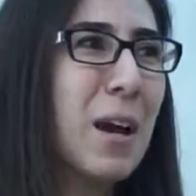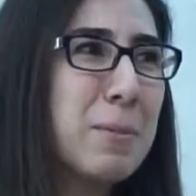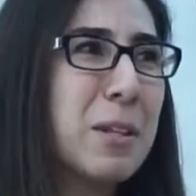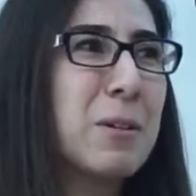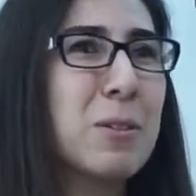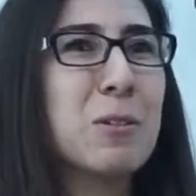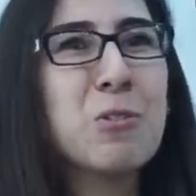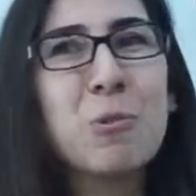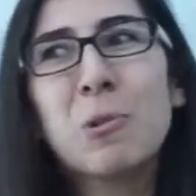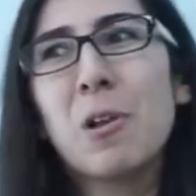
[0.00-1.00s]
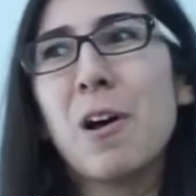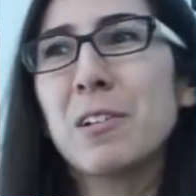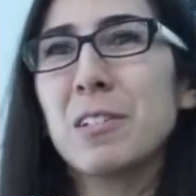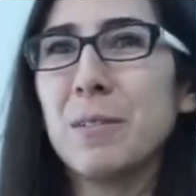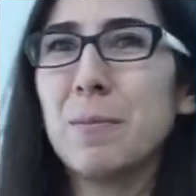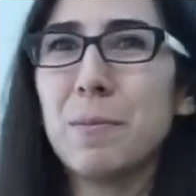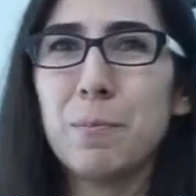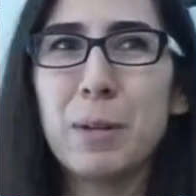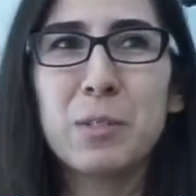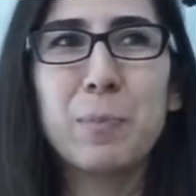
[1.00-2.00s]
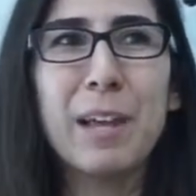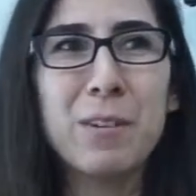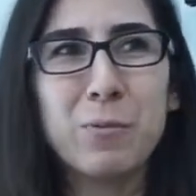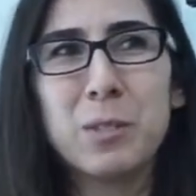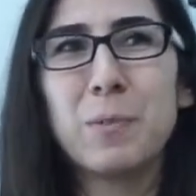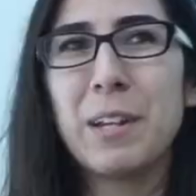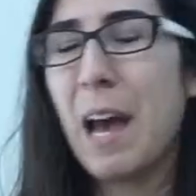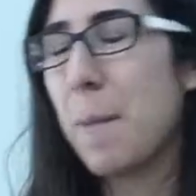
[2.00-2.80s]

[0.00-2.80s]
time scales are too long to explain what's been